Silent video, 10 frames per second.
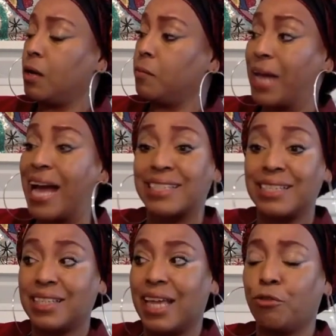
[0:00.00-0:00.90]
back to
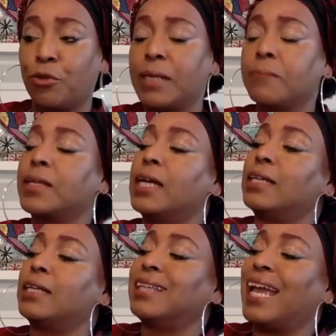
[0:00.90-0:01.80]
slavery,
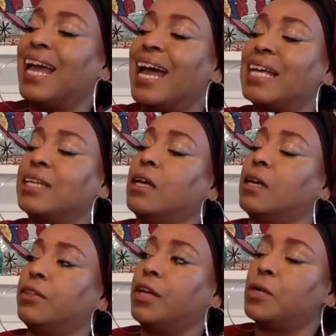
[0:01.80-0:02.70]

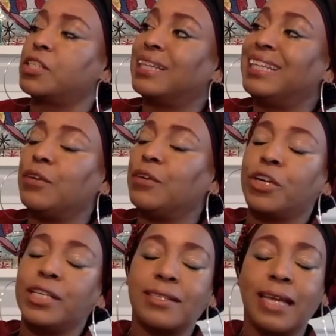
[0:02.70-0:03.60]
there was a leader.
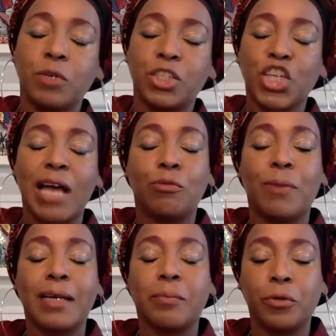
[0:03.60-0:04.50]
His name was
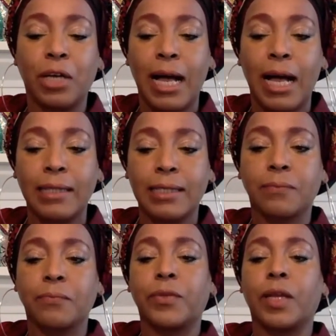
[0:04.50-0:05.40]
Charlemagne Perrault.
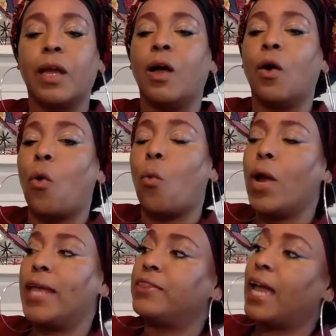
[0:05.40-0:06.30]

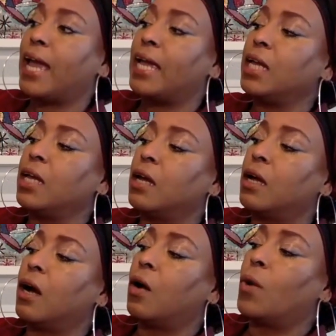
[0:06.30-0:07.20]
When the
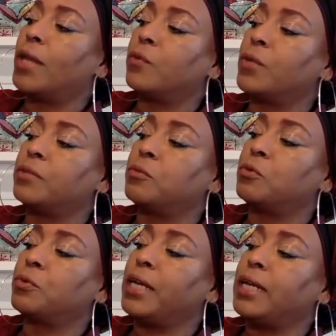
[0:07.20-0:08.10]

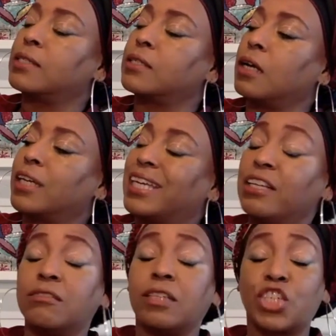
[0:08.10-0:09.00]
Marines
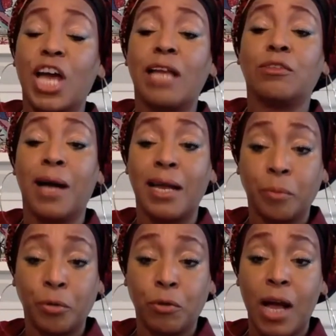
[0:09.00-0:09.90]
killed Charlemagne
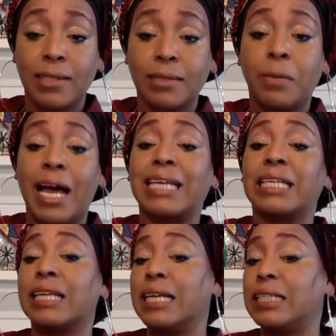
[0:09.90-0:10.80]
Perrault back
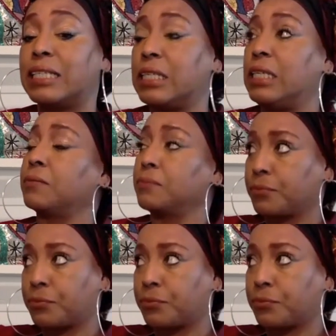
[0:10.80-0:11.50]
in I can't